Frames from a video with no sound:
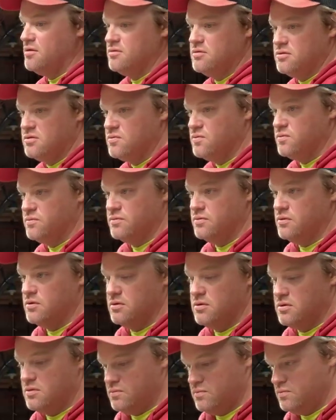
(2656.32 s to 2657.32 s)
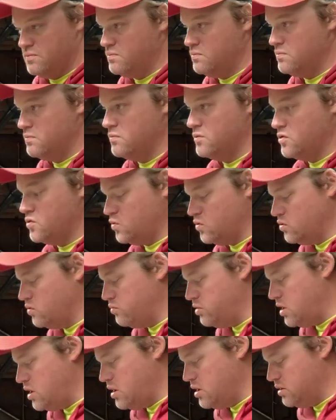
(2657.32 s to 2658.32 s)
has the swirl
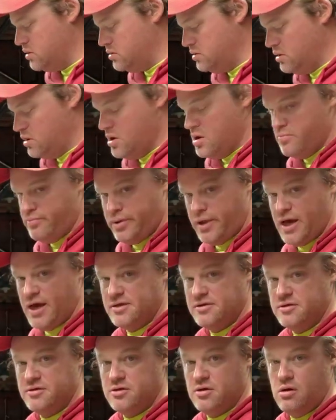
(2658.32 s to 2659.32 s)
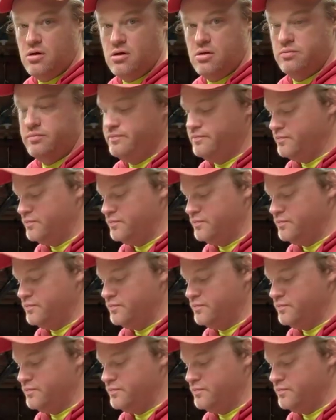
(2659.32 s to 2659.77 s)
block, Plastisol,